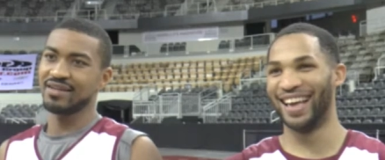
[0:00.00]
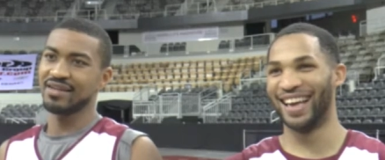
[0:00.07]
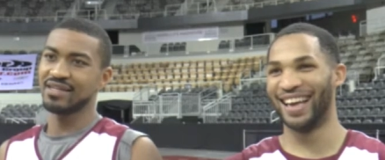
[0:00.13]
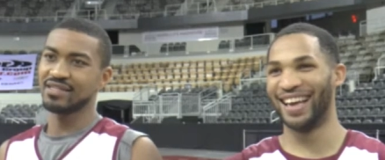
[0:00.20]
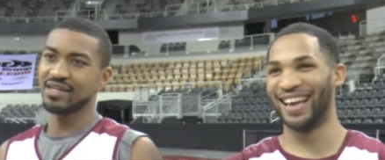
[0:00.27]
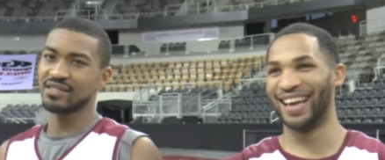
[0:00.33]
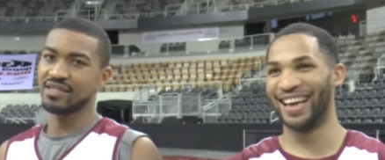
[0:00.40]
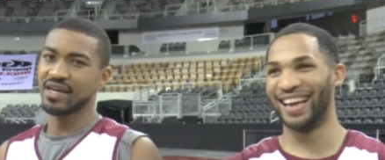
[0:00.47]

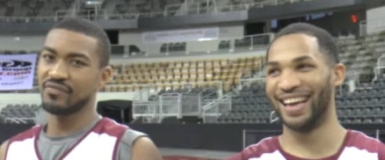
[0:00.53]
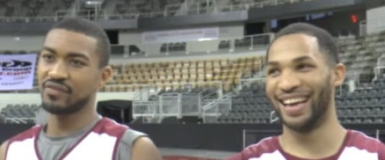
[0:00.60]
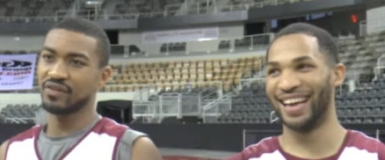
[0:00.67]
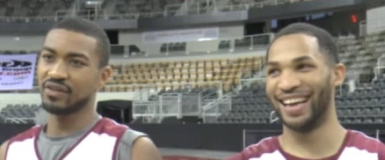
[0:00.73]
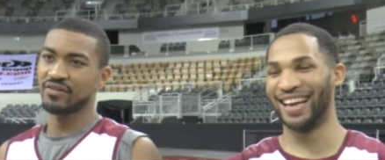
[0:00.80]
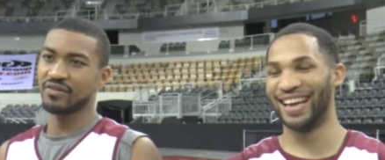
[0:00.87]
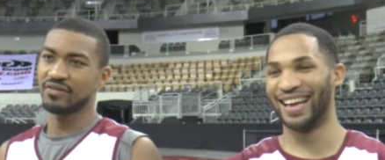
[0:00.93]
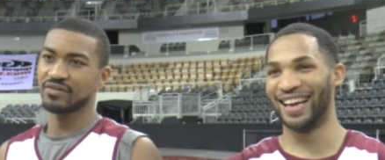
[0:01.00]
Speaker 1: DJ is
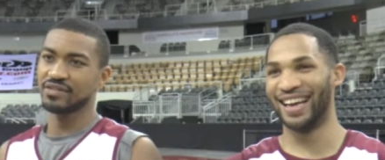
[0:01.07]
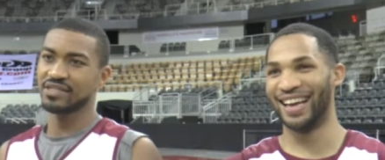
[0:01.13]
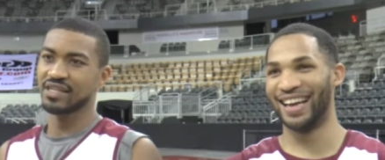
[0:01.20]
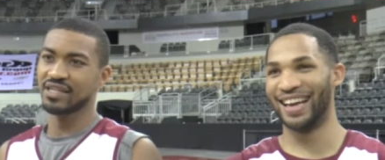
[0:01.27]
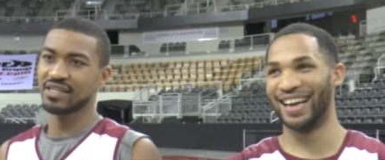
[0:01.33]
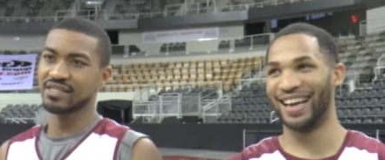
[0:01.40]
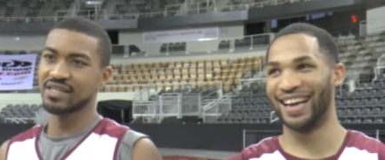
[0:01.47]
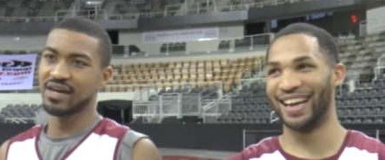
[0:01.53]
definitely the
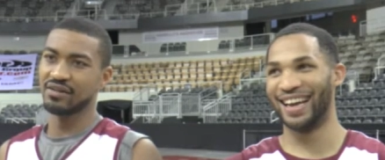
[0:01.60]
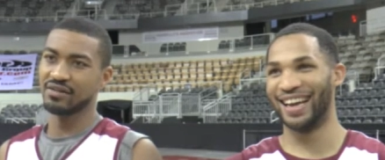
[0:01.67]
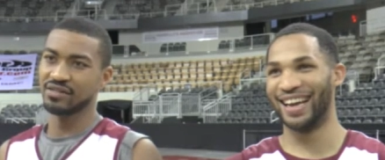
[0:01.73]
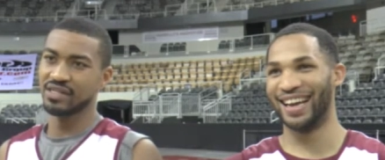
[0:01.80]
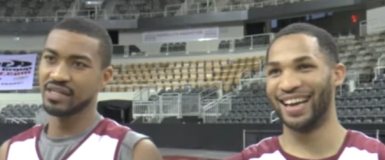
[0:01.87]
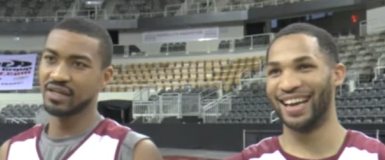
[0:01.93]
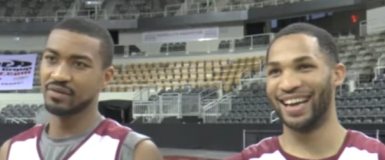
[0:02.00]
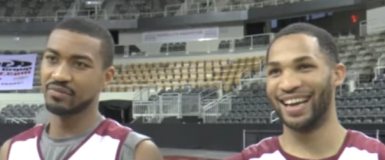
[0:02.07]
silliest guy on the
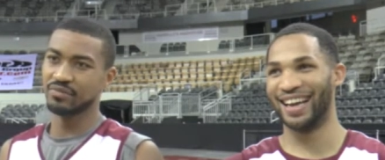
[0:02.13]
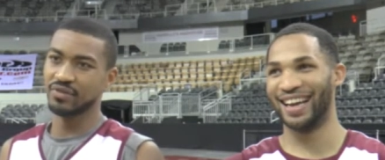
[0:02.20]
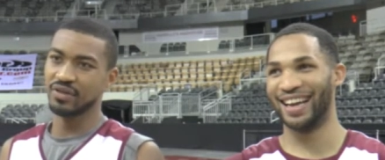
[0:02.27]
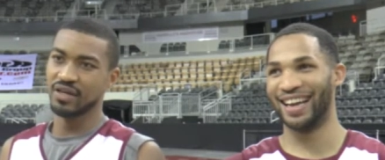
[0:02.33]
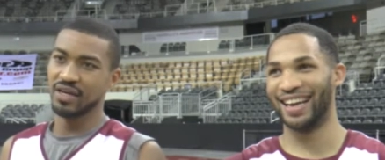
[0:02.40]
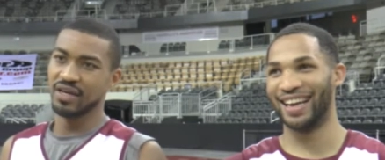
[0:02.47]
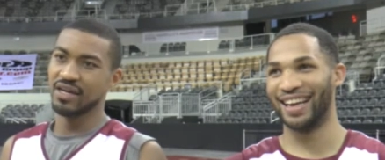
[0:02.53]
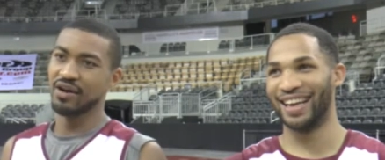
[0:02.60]
team.
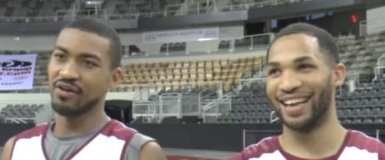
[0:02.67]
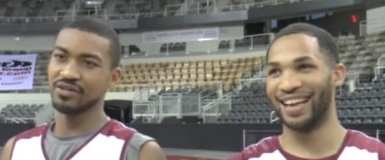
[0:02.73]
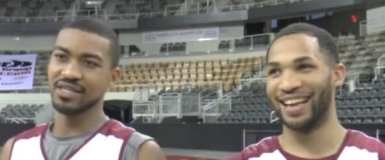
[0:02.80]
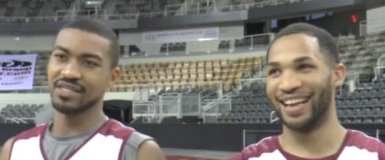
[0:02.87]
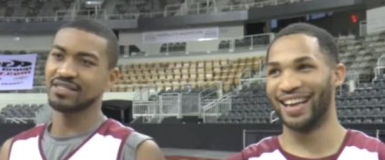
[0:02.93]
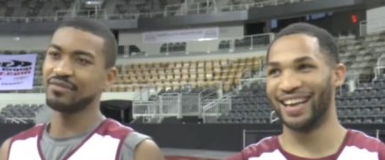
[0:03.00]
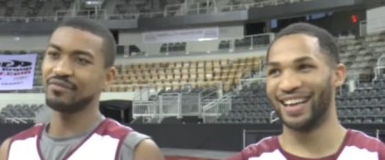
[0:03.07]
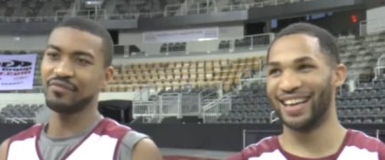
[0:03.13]
He always
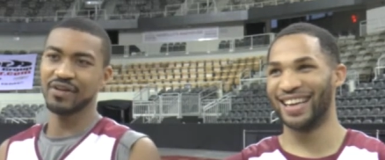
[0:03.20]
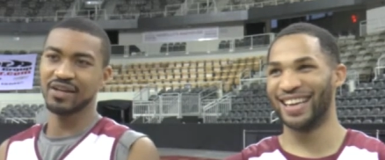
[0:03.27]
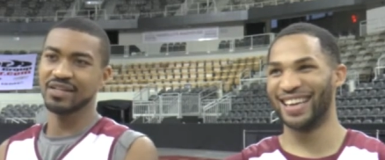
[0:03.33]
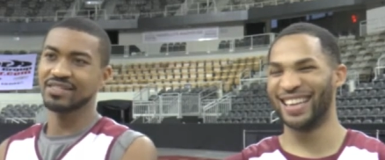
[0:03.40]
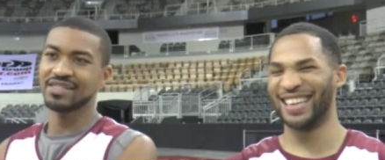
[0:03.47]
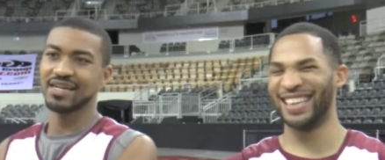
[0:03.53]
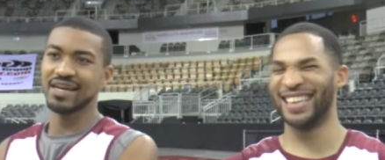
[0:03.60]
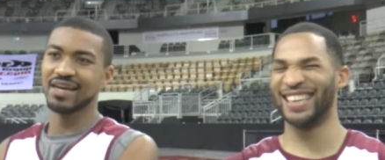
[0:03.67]
has something funny to
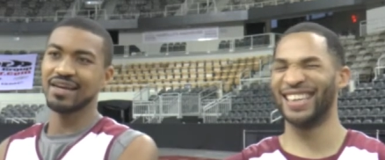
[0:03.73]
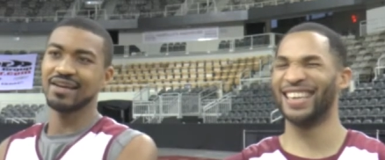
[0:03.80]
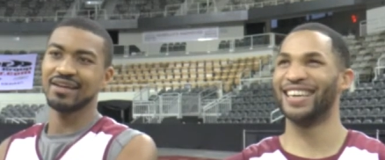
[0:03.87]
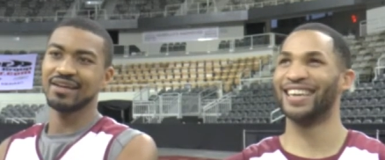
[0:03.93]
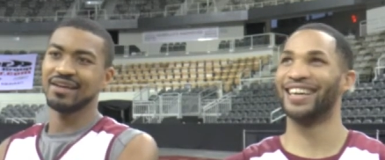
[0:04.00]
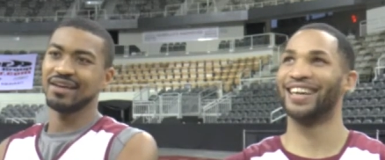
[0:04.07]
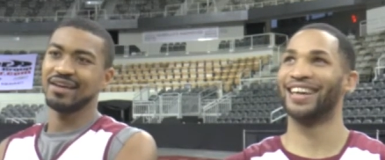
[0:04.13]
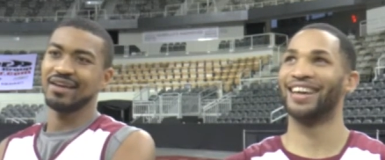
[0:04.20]
say.
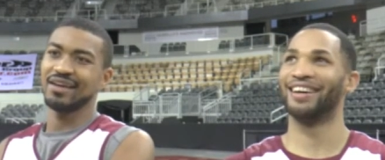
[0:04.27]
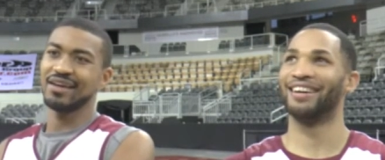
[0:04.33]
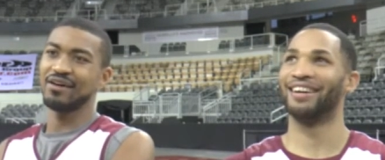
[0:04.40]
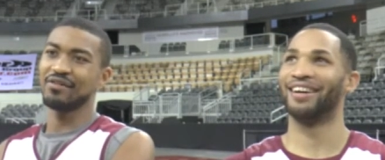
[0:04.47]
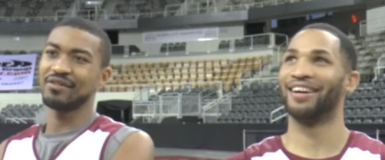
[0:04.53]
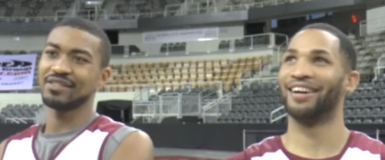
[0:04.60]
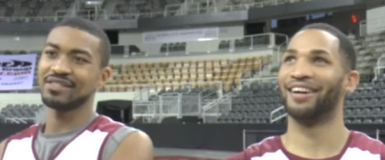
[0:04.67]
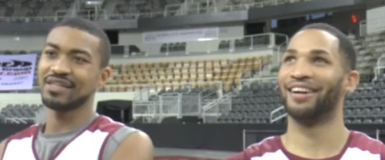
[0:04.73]
He
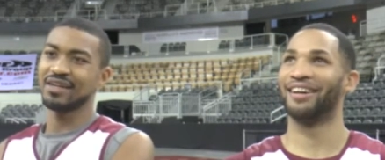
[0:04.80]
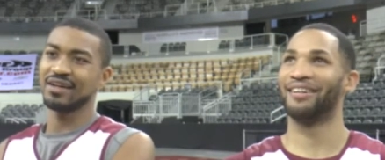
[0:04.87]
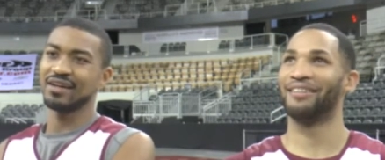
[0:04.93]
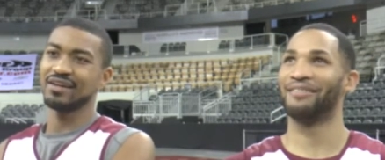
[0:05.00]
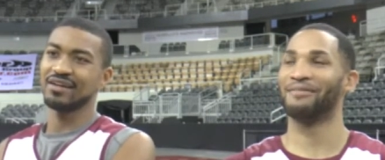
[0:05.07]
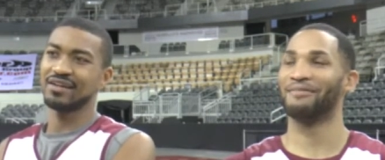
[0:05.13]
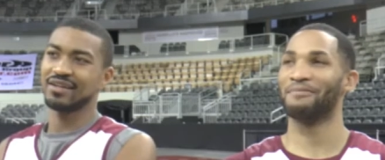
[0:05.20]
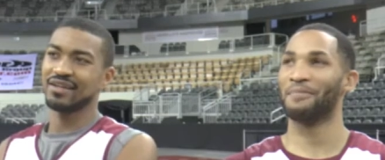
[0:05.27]
always
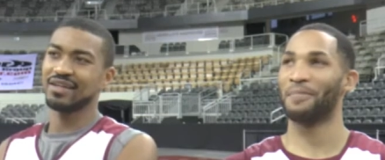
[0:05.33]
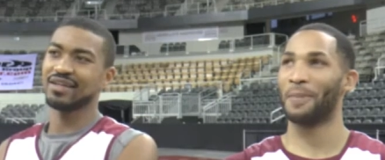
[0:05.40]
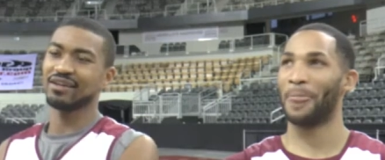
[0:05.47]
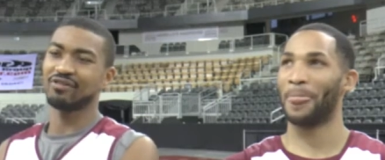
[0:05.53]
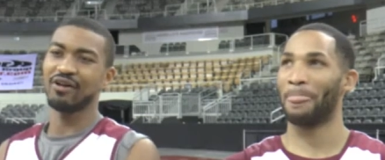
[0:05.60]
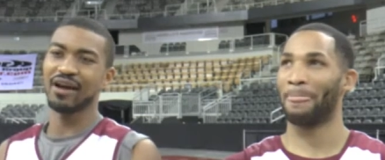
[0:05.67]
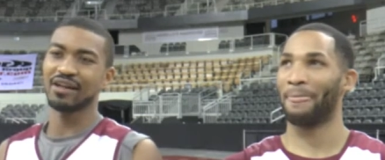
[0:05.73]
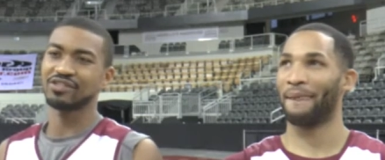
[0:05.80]
uh, he
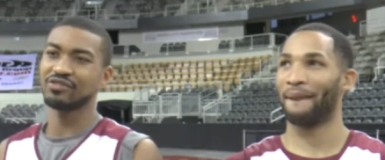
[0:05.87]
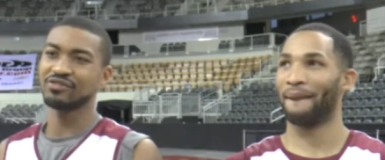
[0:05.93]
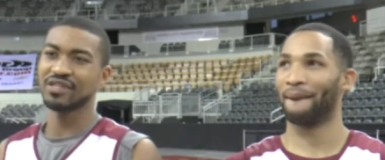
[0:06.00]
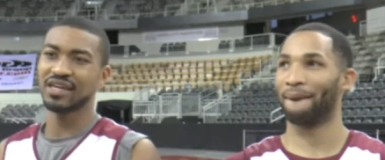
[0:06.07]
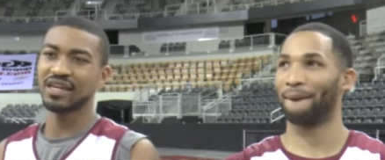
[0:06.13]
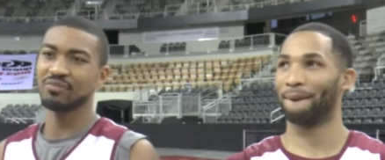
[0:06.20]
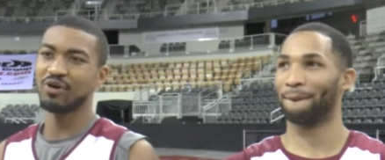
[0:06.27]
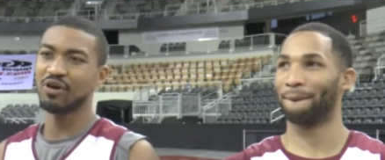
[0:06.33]
can crack jokes
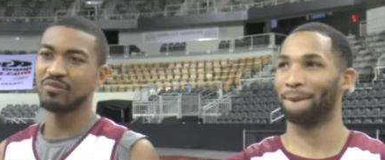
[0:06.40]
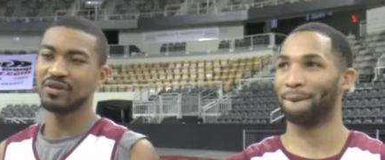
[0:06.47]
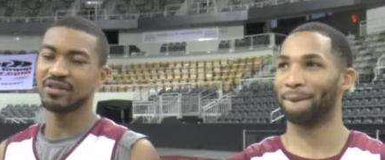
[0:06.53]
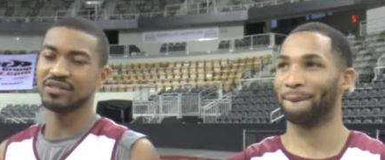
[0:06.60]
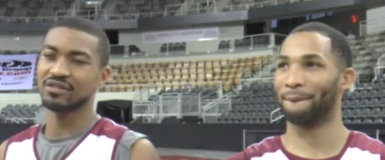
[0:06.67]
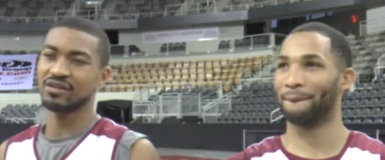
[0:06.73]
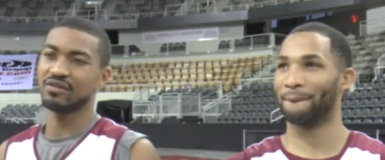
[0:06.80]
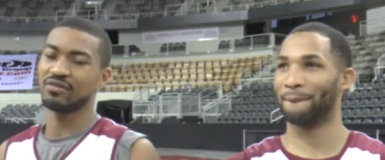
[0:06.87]
at any
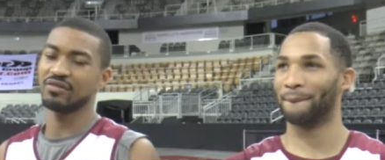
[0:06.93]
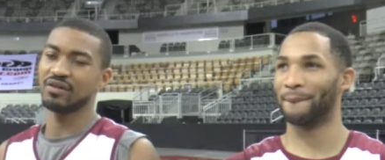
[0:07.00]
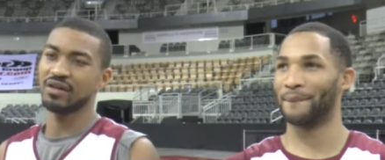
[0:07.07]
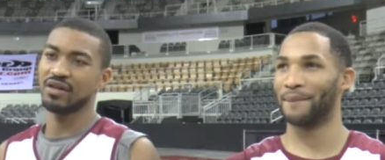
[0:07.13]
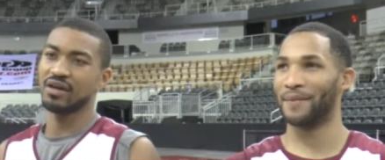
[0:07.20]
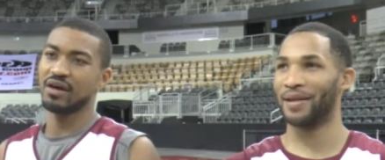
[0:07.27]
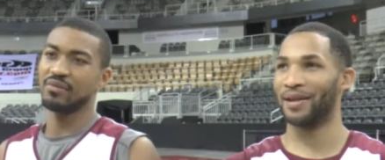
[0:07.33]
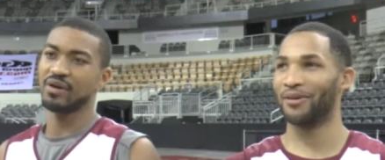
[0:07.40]
moment. So
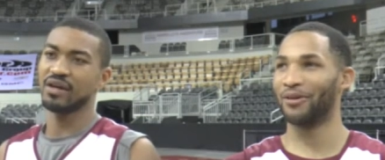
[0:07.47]
I